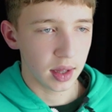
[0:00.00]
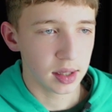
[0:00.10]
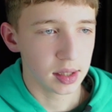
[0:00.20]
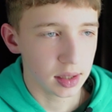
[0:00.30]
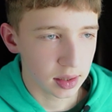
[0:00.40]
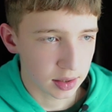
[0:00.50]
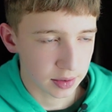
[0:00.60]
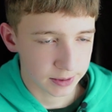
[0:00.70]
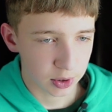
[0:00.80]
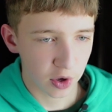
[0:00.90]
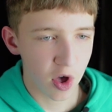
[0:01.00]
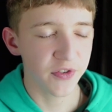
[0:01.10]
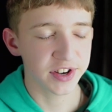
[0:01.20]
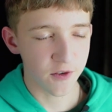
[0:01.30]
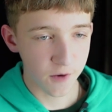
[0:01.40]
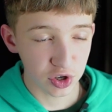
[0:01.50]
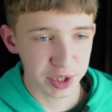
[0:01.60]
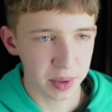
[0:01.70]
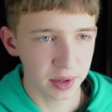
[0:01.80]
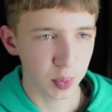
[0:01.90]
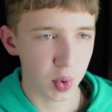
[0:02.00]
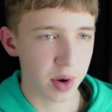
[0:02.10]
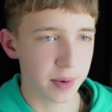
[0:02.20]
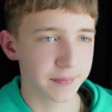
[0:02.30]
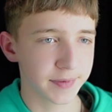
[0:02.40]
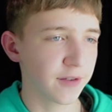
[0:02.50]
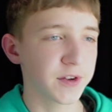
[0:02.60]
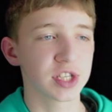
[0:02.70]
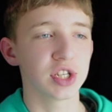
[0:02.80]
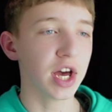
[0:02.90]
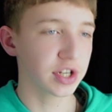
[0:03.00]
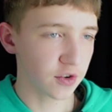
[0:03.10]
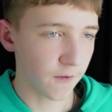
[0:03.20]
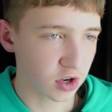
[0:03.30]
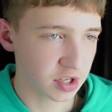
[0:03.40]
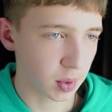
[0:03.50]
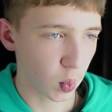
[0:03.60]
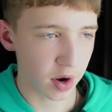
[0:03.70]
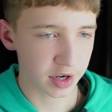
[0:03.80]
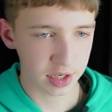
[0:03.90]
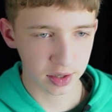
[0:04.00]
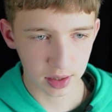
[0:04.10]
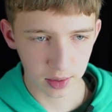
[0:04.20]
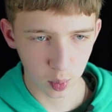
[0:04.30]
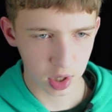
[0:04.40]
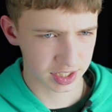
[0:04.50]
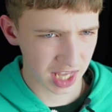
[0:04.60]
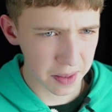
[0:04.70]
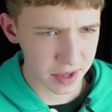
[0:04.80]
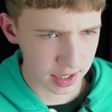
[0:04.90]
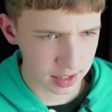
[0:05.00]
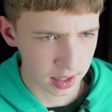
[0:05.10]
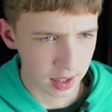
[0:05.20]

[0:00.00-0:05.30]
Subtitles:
So if it's traversable, if it's not traversable, we're skipping